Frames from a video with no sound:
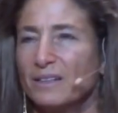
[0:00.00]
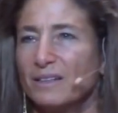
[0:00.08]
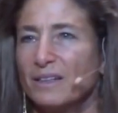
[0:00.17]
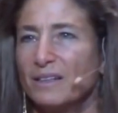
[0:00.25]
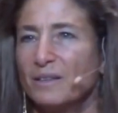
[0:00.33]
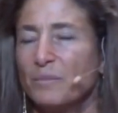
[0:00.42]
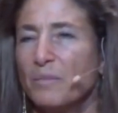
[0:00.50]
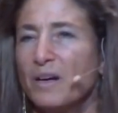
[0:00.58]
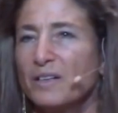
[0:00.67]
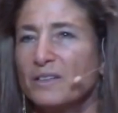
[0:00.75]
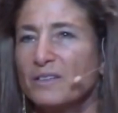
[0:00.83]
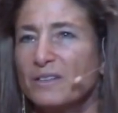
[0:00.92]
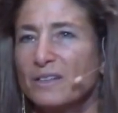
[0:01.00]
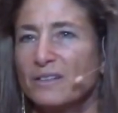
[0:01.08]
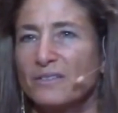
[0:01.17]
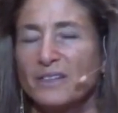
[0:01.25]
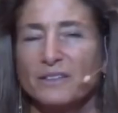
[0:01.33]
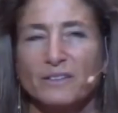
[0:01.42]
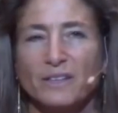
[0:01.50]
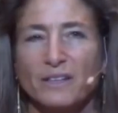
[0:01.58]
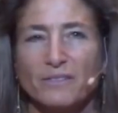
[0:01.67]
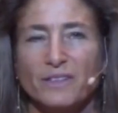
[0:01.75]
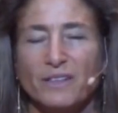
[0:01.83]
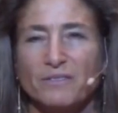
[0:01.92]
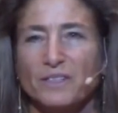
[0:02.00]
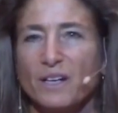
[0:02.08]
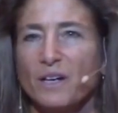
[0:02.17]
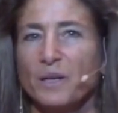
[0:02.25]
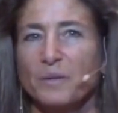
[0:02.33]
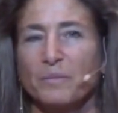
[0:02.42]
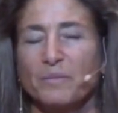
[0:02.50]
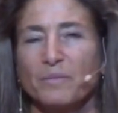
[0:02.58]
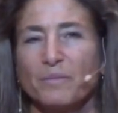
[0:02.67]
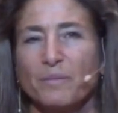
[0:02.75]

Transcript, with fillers: that mantra of I don't have enough time,